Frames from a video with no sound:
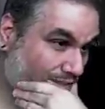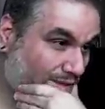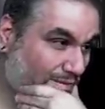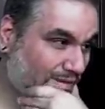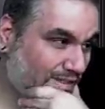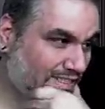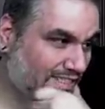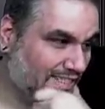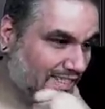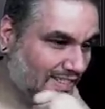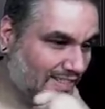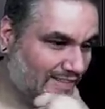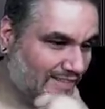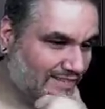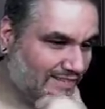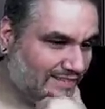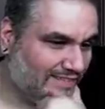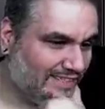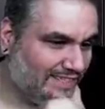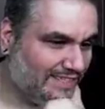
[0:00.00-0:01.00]
Can we just
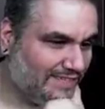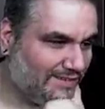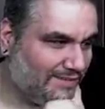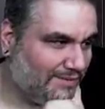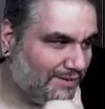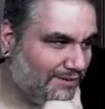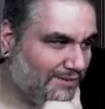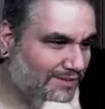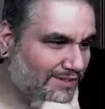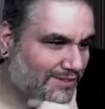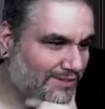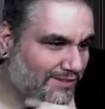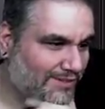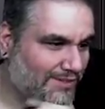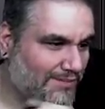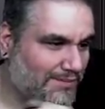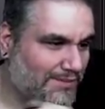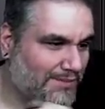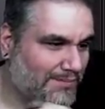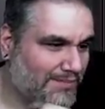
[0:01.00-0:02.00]
go? Yeah, I'm like, what's the hold
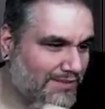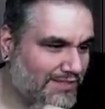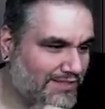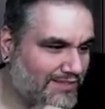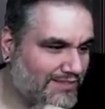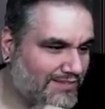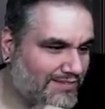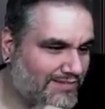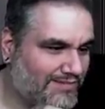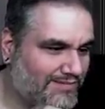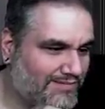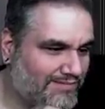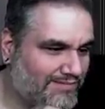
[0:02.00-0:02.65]
up here, my dude?